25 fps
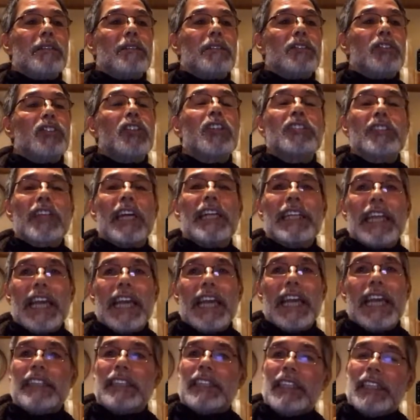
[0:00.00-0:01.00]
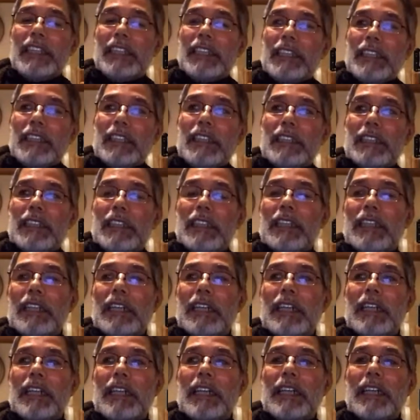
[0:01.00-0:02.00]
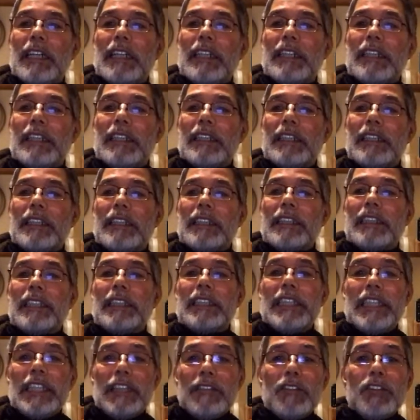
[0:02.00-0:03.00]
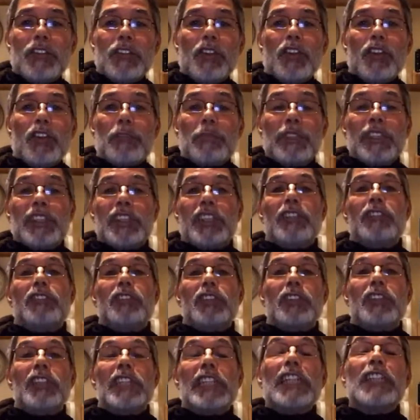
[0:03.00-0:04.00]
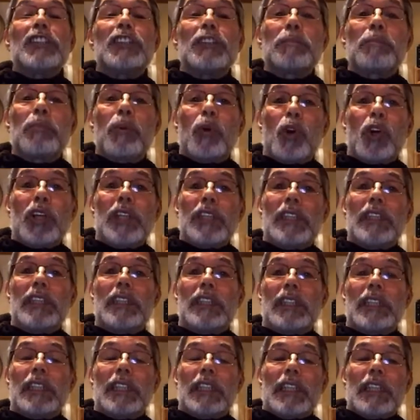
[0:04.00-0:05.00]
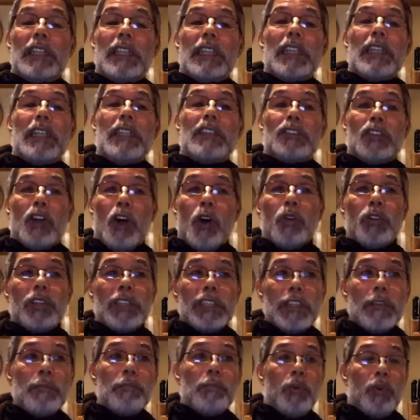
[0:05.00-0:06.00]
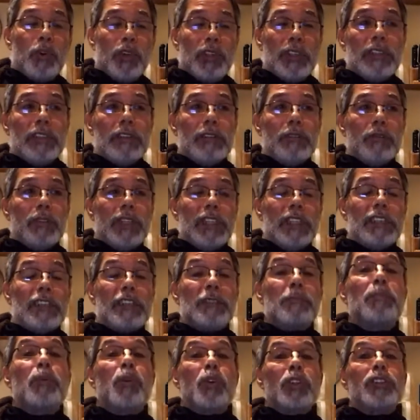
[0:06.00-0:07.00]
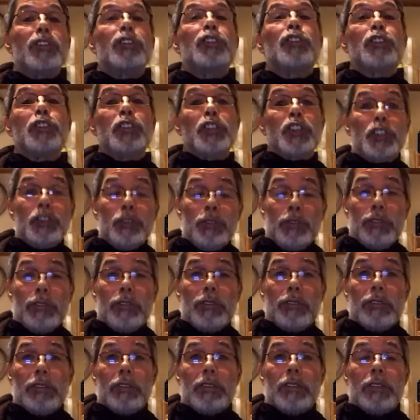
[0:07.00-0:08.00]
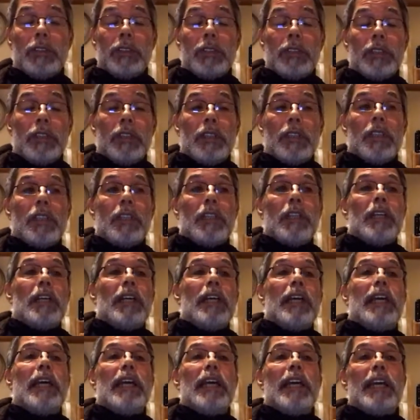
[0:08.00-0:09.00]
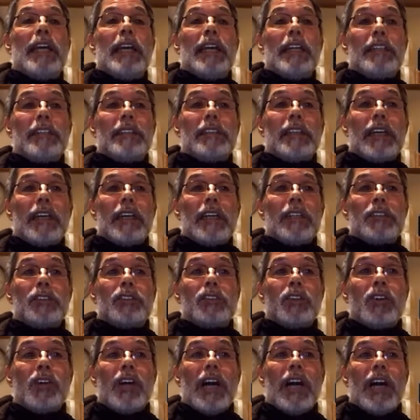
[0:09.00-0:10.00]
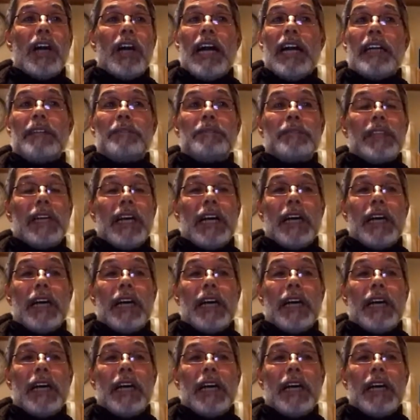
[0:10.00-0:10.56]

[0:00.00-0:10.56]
just like anything, uh, even though the material is important, it's only important when it's important to you. And so I'm